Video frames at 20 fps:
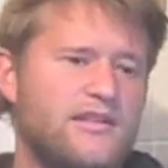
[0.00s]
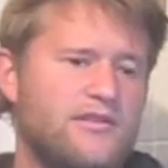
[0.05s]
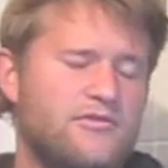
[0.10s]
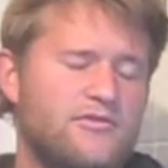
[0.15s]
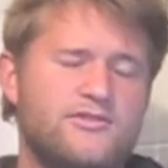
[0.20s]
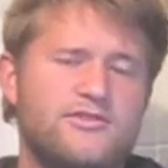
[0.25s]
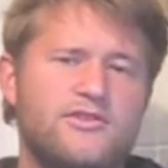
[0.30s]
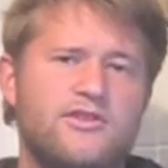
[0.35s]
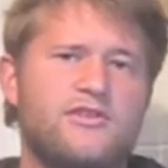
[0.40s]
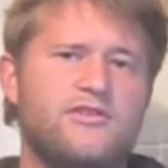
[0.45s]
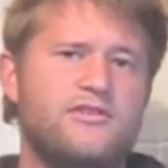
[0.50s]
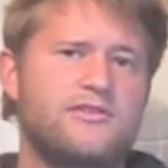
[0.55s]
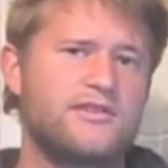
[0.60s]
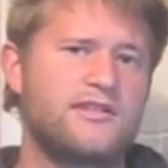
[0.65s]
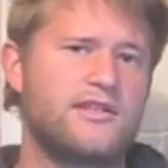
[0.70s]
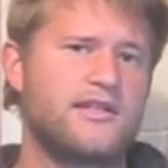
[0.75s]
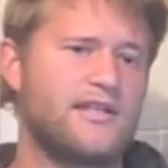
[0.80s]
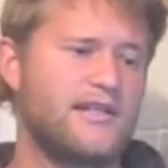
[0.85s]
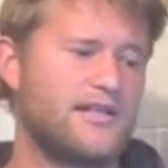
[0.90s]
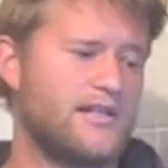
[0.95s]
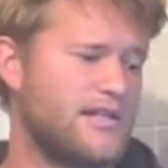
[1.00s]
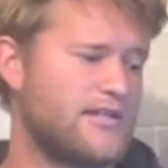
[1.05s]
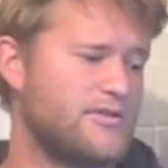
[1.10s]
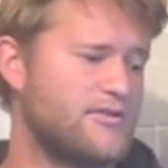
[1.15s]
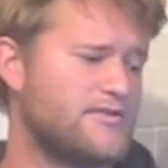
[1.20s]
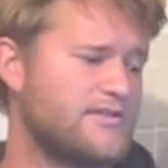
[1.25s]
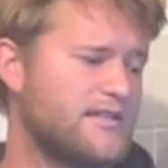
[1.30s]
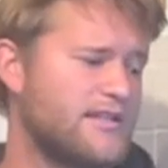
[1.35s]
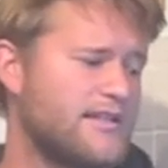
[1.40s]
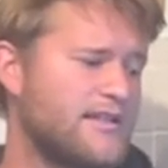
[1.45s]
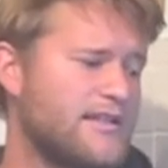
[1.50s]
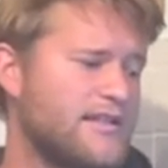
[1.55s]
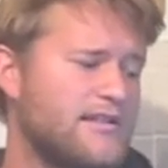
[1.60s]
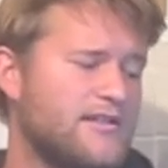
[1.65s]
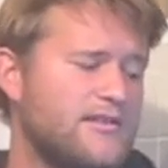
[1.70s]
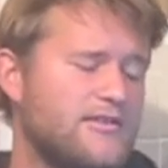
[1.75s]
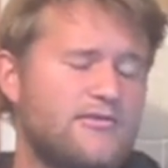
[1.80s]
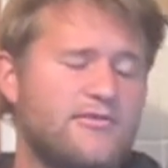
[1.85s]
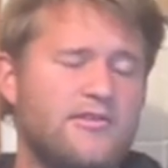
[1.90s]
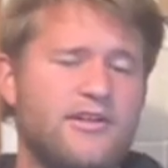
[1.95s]
risottos using
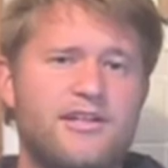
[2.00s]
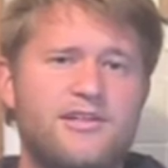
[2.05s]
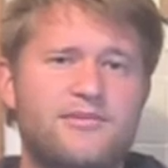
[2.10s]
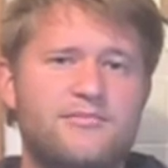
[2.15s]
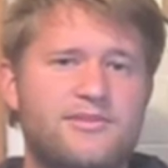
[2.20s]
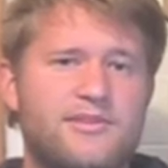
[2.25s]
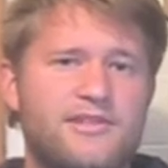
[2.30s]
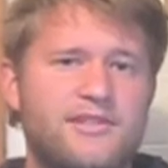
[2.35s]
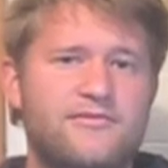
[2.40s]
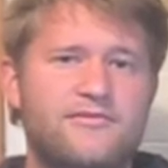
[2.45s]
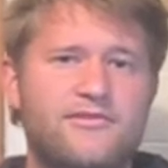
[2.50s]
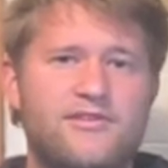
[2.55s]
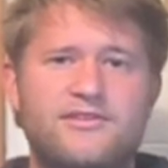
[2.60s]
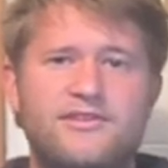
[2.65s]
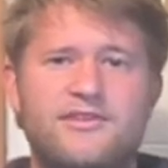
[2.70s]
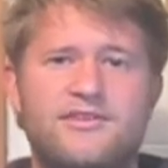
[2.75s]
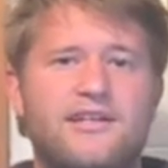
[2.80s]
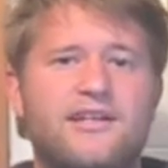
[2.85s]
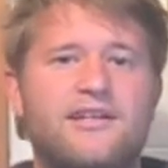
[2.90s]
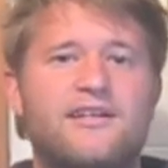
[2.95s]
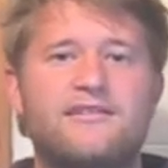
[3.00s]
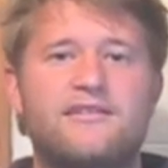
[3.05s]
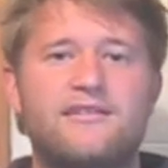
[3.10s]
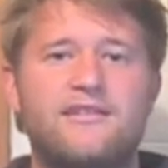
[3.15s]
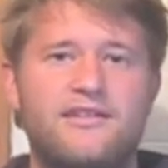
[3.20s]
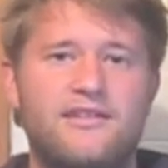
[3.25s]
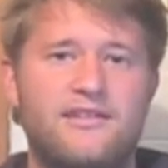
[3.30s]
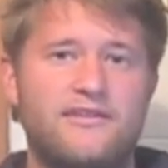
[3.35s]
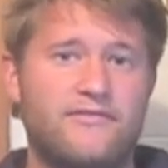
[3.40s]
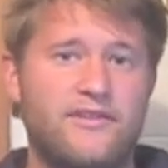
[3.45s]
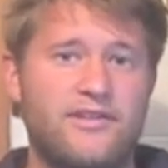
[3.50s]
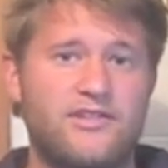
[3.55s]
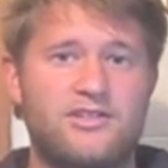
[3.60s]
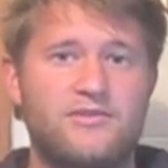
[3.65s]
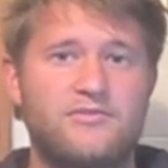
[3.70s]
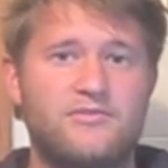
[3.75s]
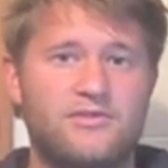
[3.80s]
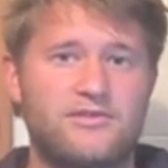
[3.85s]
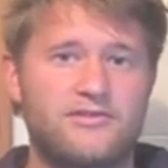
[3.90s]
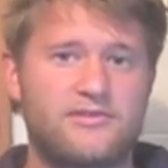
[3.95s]
incredibly versatile
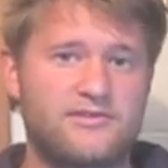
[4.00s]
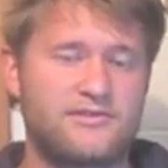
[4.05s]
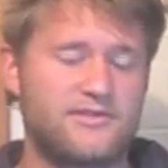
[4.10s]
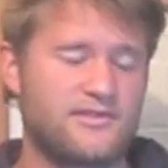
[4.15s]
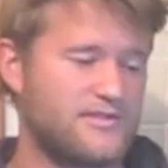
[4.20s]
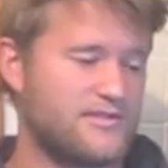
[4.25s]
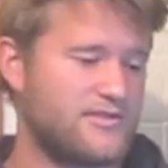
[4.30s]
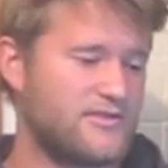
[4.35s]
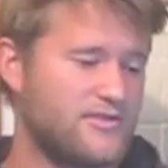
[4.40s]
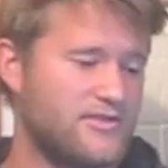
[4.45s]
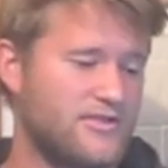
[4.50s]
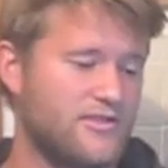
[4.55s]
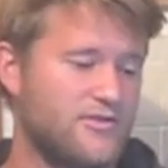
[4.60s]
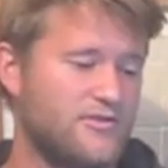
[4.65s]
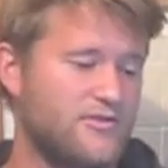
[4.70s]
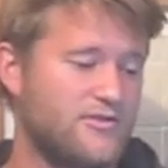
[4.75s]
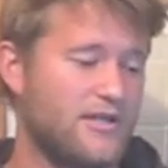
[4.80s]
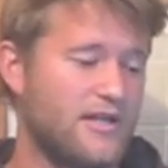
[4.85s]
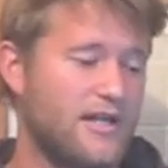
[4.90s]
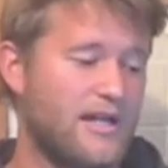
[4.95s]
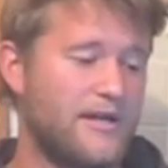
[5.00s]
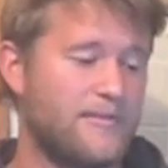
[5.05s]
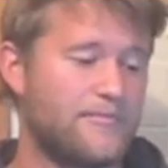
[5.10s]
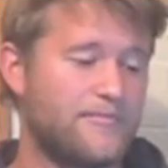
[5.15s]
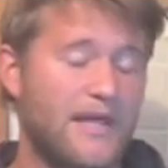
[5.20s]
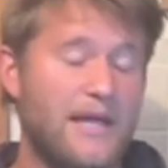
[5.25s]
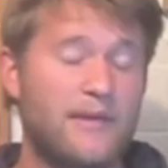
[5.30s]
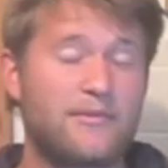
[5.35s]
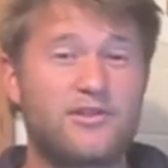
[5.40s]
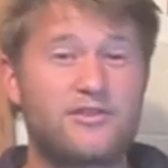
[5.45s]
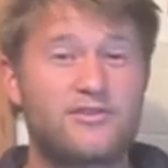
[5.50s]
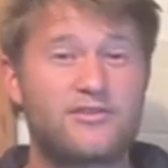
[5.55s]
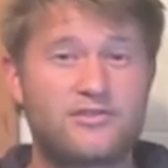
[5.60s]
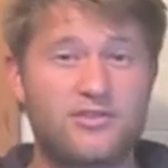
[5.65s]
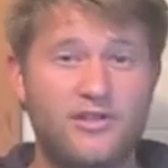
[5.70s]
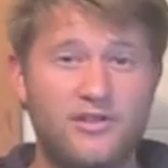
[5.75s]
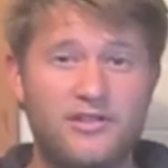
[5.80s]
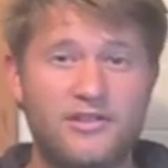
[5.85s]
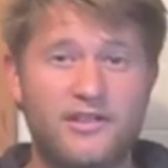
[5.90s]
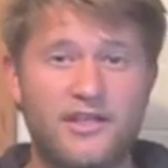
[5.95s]
vegetables. So I'm going to
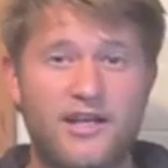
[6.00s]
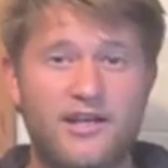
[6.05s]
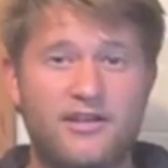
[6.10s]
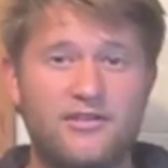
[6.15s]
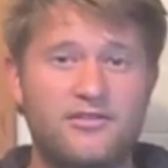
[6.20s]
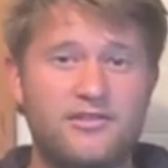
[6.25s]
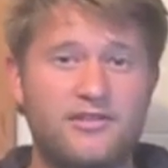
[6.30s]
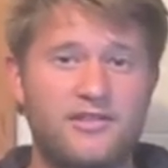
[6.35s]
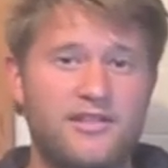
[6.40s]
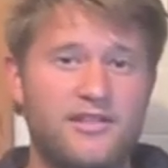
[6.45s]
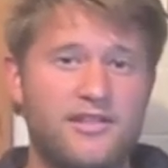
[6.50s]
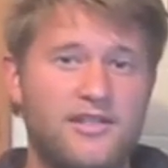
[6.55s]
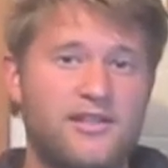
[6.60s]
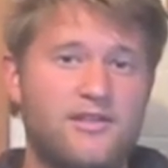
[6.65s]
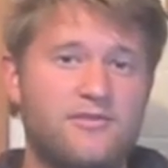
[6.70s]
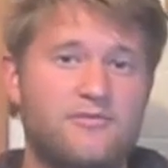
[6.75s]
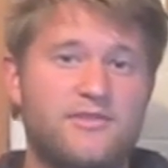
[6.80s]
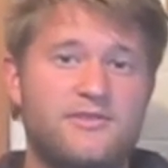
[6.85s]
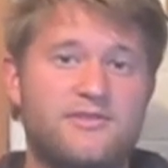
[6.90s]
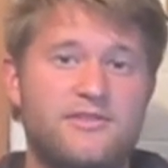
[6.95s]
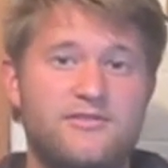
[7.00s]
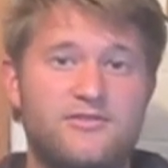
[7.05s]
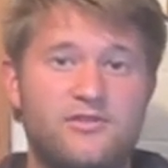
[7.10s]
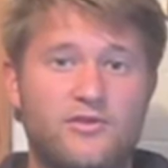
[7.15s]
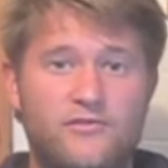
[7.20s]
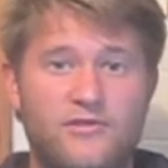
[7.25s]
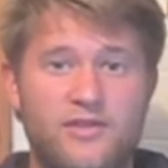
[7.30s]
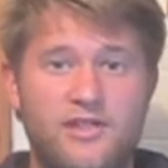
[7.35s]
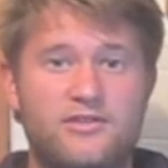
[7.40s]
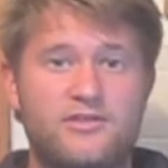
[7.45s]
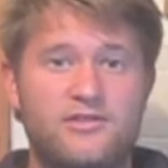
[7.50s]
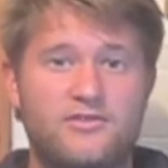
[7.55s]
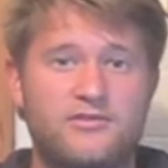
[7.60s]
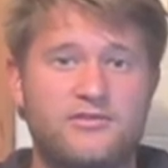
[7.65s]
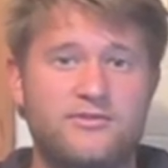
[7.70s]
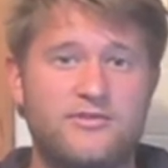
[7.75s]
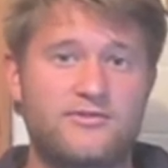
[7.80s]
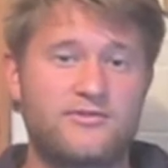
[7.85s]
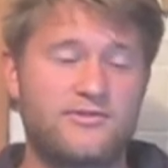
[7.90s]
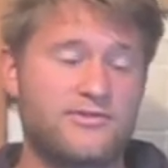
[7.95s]
start now with the sofrito.
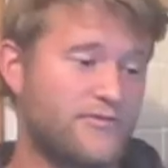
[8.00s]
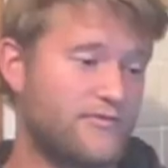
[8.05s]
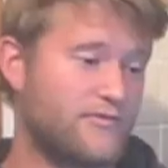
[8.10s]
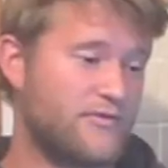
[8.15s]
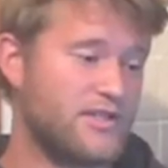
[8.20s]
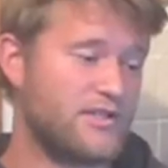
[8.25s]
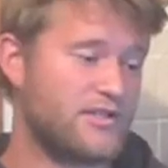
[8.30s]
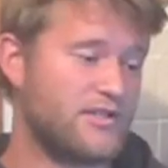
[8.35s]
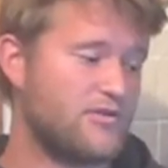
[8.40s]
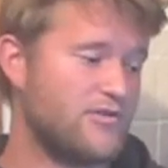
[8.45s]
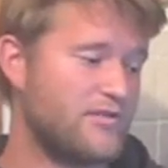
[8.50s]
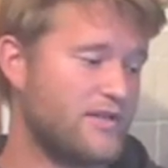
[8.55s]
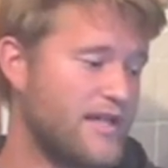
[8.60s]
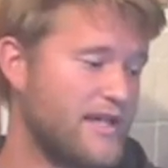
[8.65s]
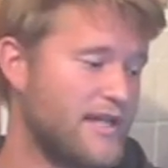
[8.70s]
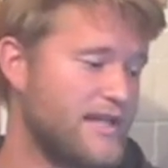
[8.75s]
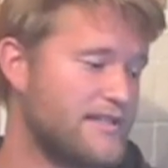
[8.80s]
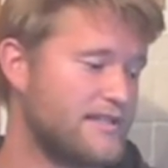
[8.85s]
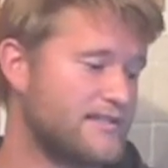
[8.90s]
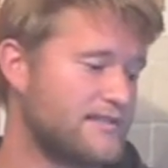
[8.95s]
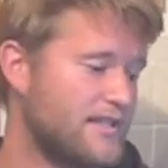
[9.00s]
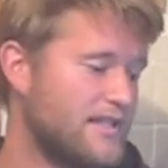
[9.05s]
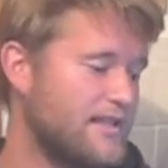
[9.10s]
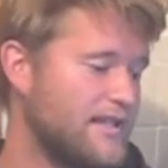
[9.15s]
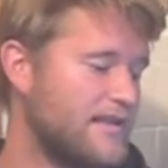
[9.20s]
So the sofrito is